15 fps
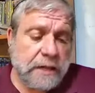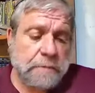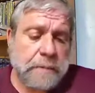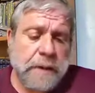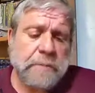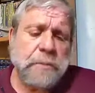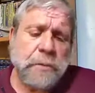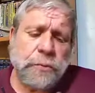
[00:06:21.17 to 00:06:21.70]

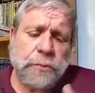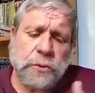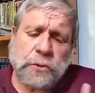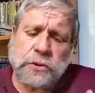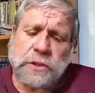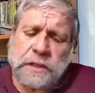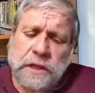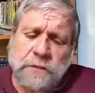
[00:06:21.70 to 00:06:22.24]
and the people
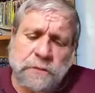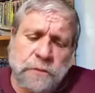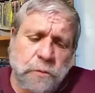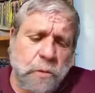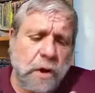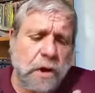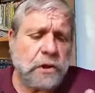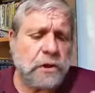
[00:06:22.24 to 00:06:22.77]
thirsted there
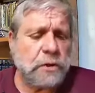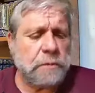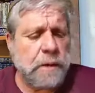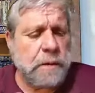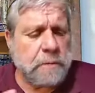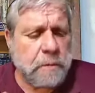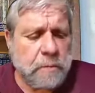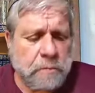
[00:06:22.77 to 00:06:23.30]
for water,
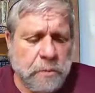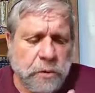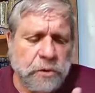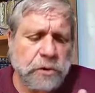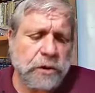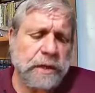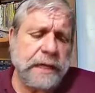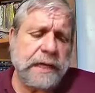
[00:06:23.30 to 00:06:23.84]
and the people
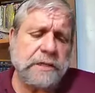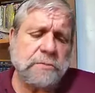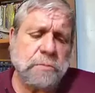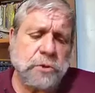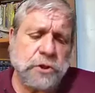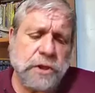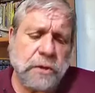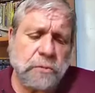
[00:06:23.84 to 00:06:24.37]
murdered
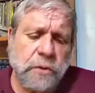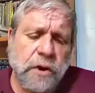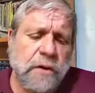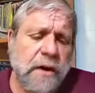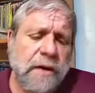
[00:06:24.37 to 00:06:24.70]
against Moshe.